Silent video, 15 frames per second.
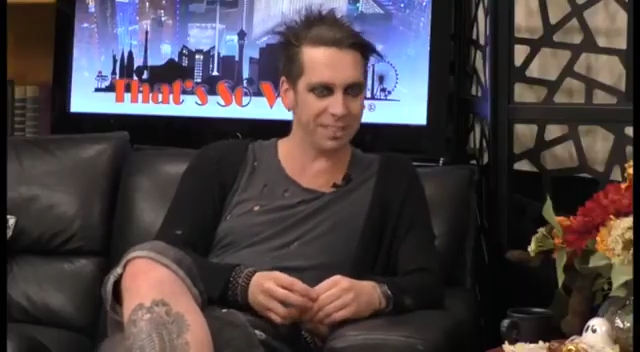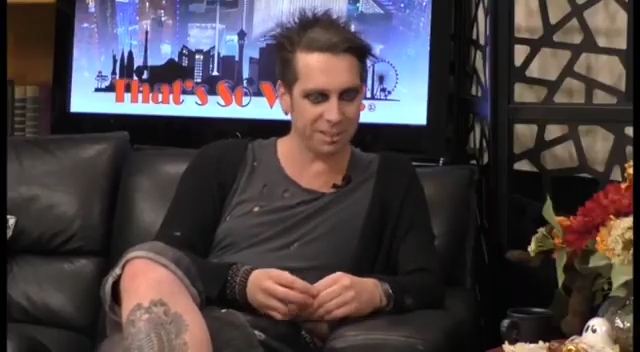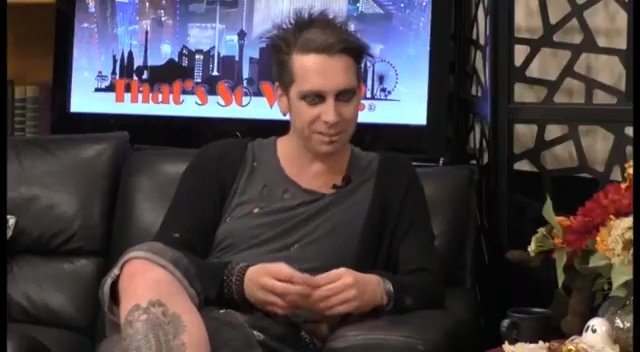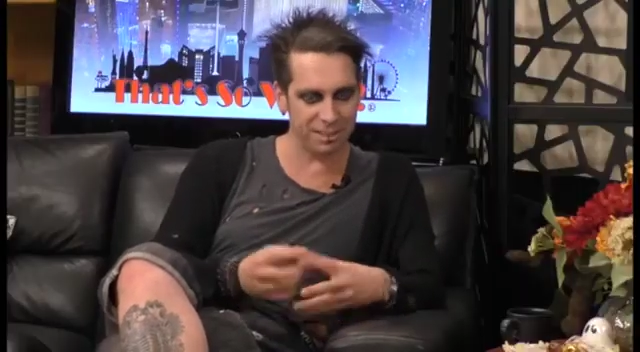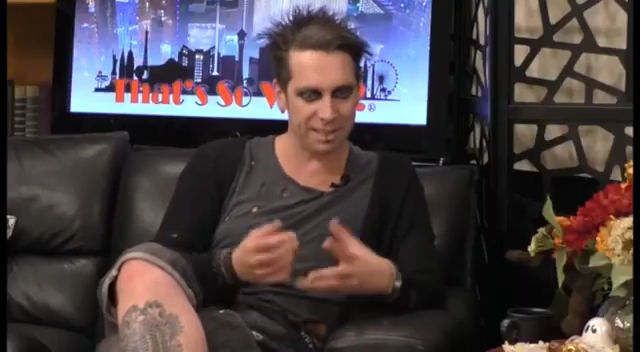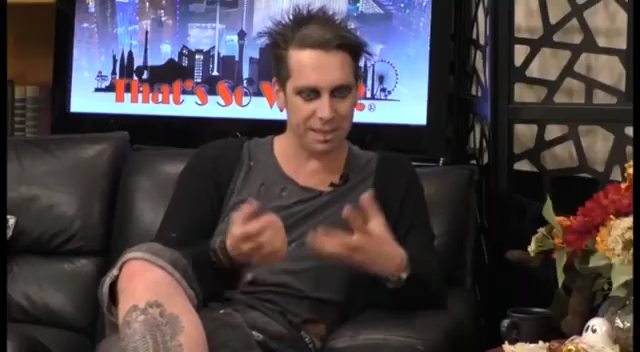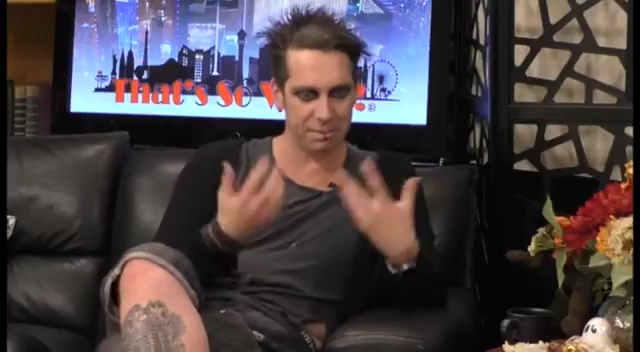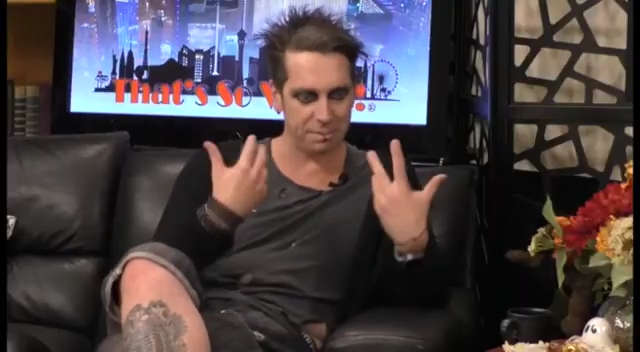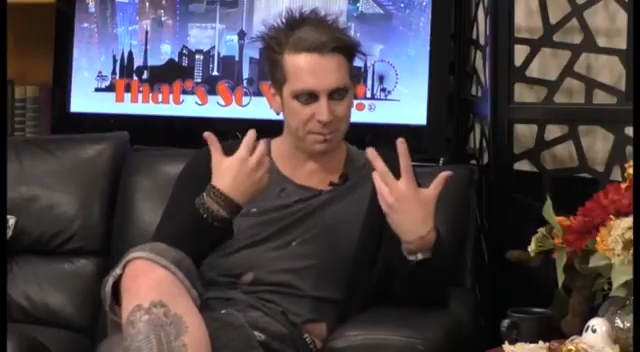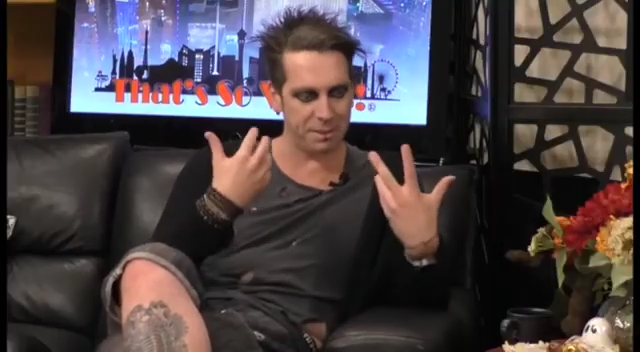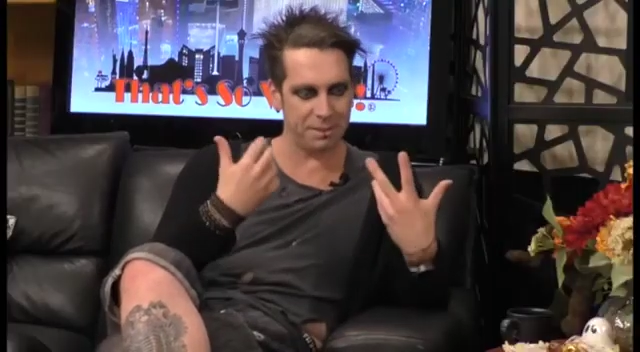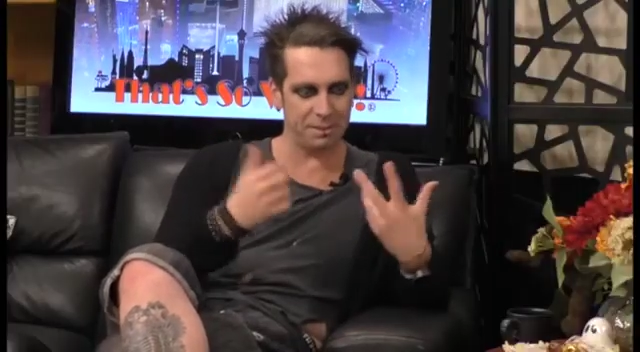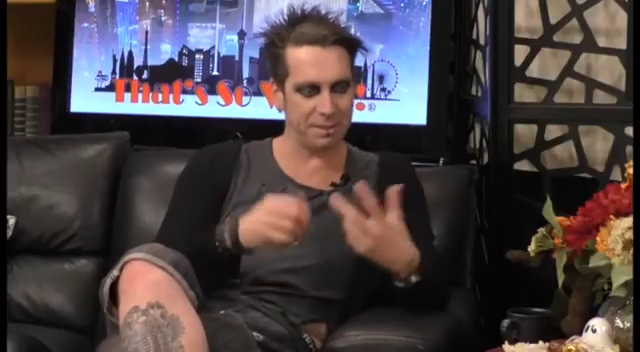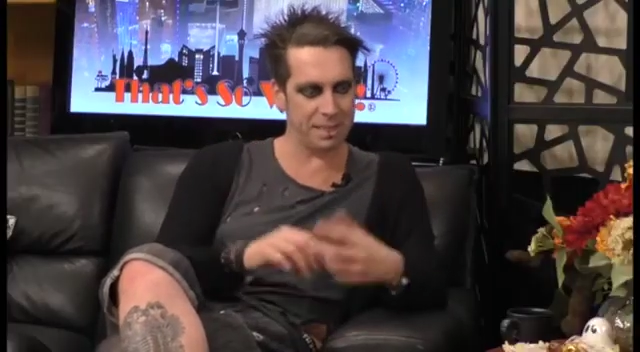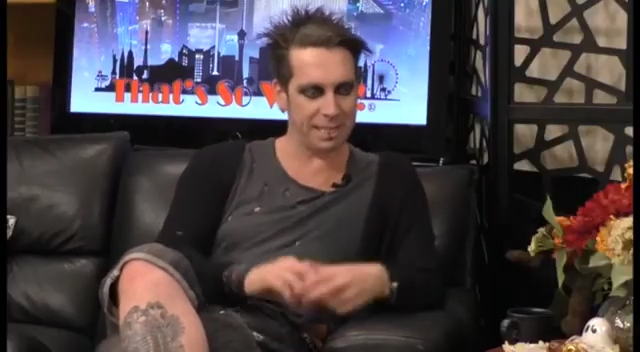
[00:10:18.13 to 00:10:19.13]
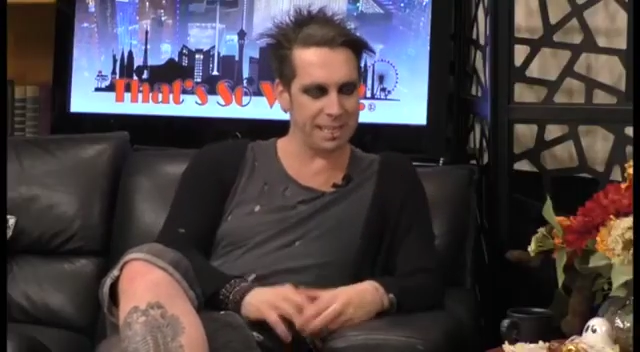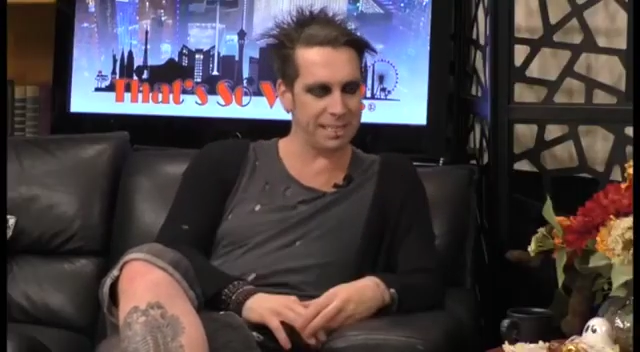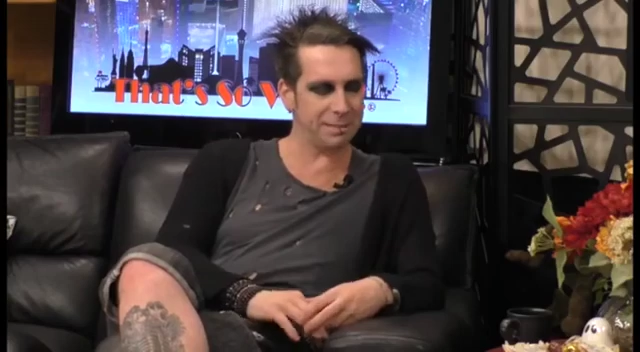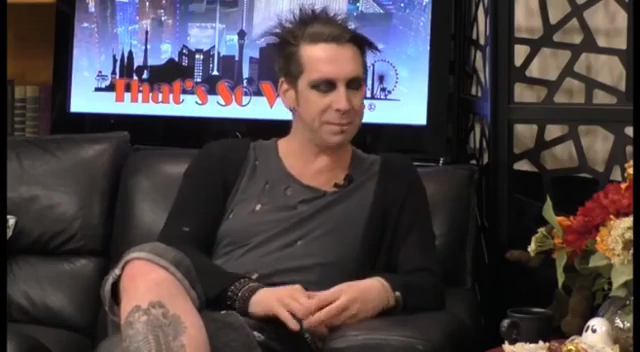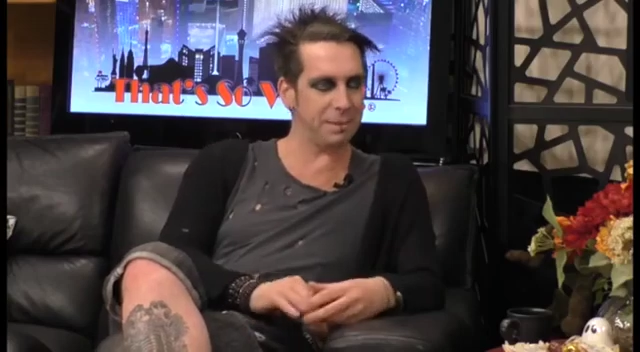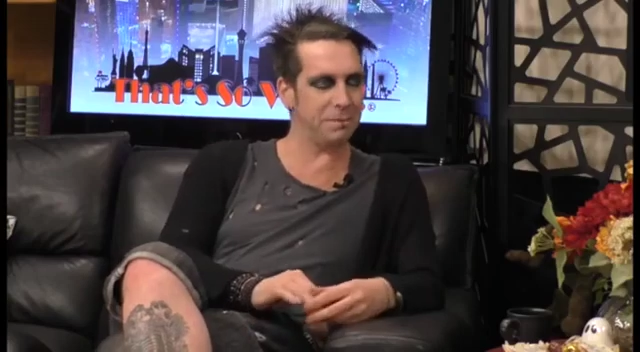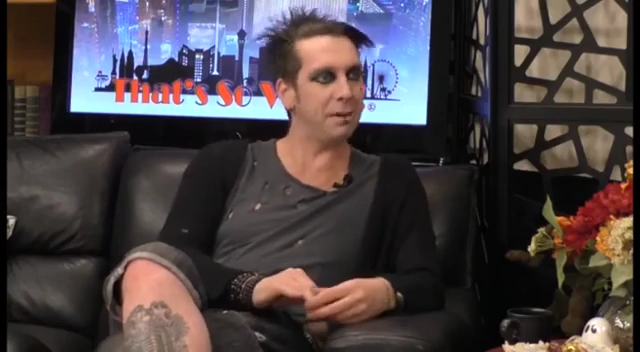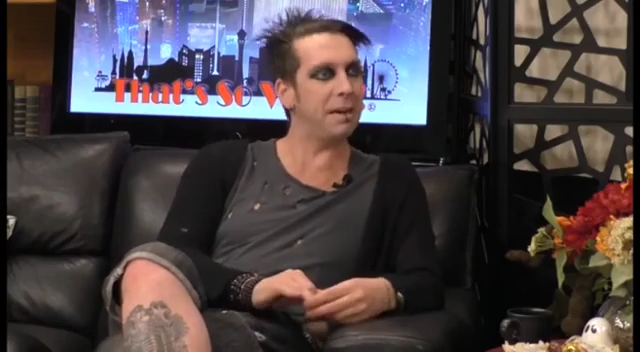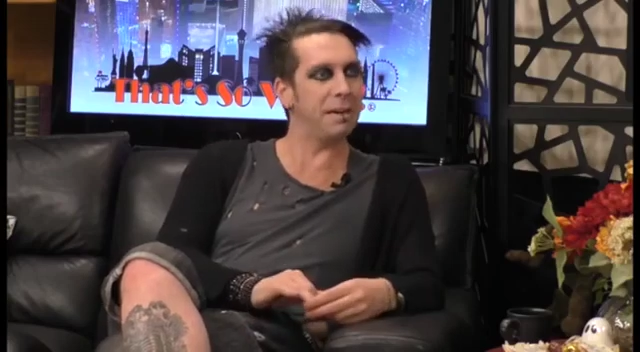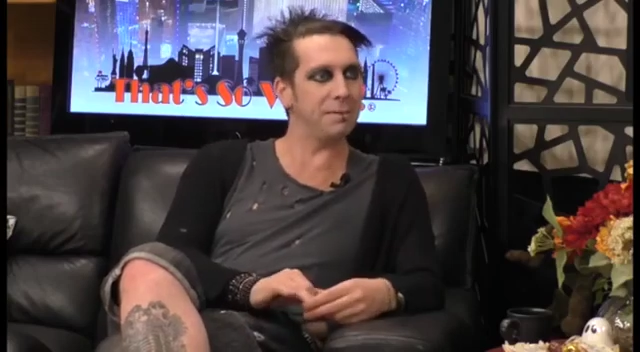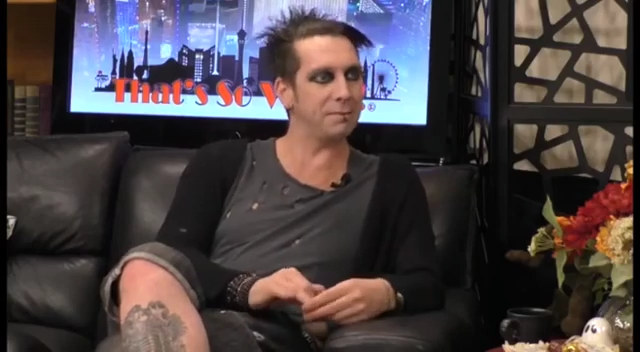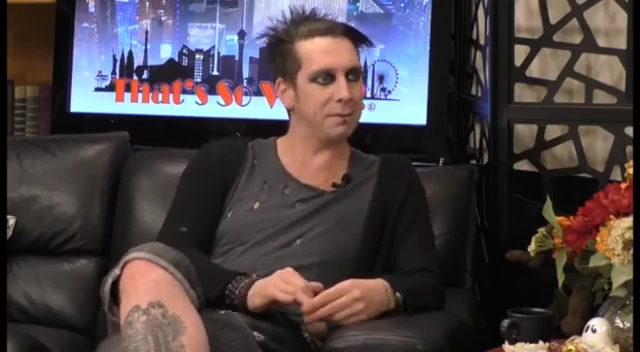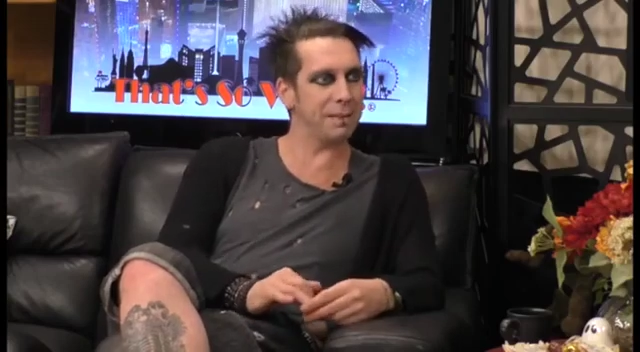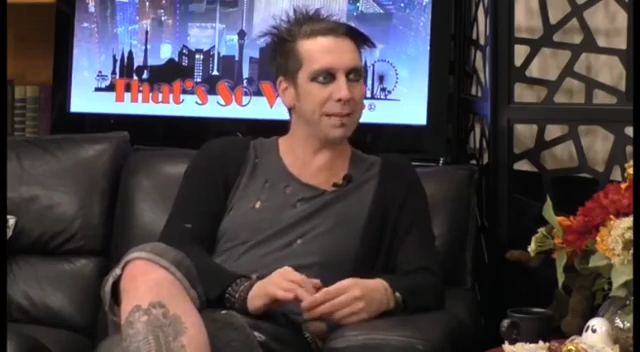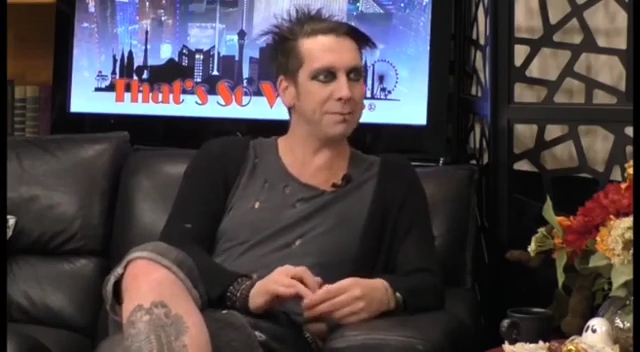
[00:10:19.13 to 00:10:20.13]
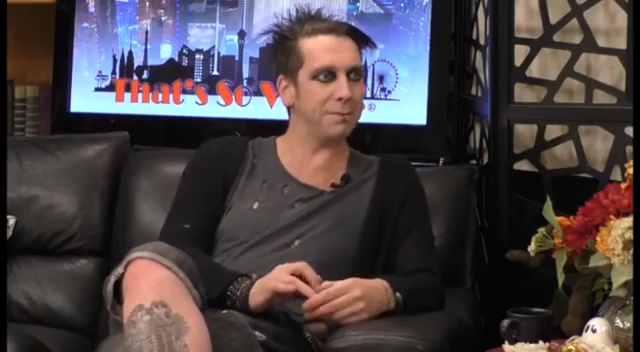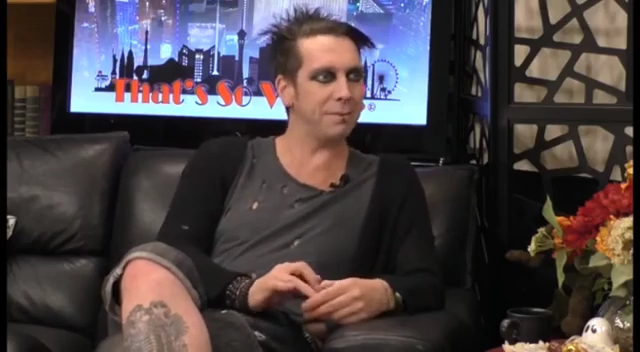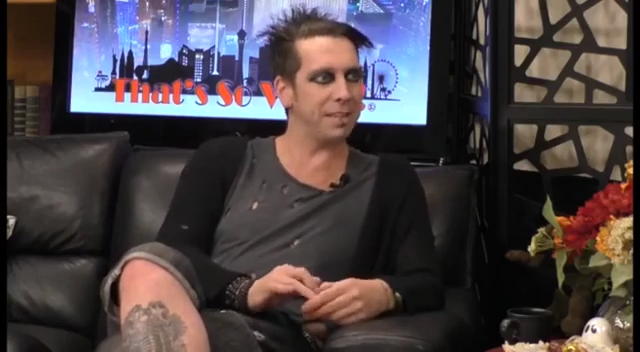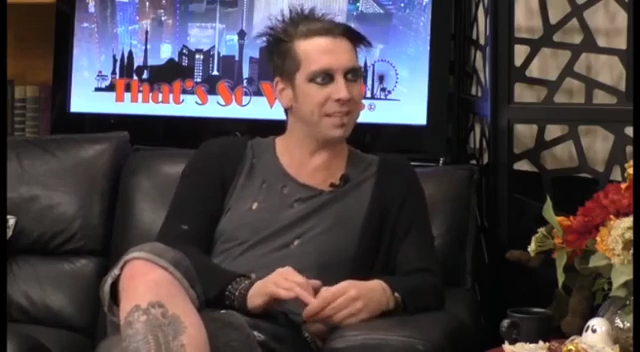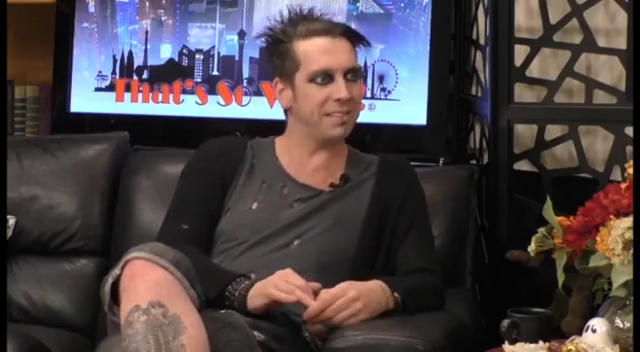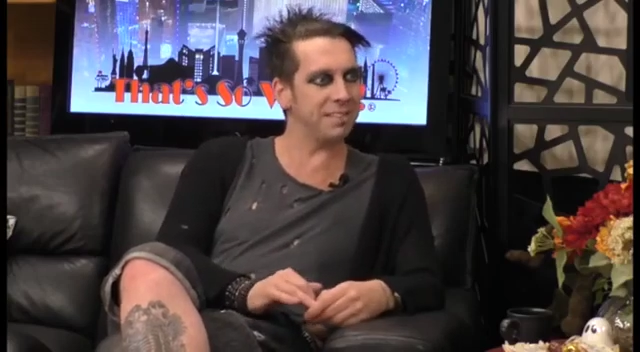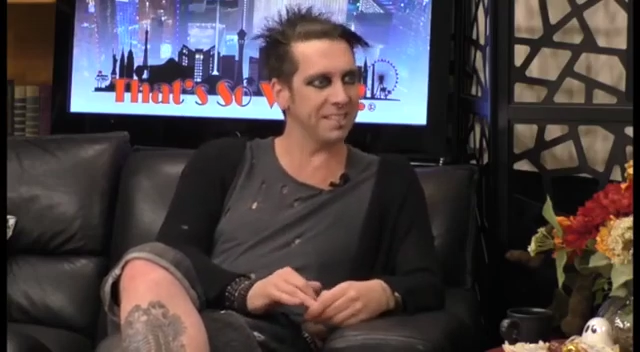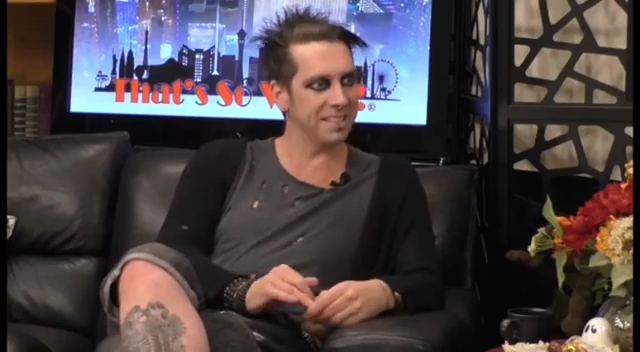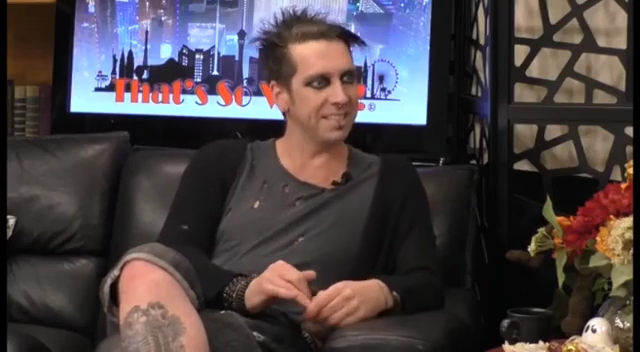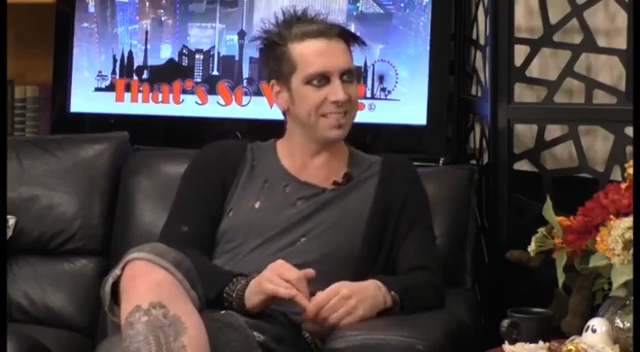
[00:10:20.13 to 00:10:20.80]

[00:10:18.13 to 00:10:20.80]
Enjoying that, I get to be quiet for a couple of hours.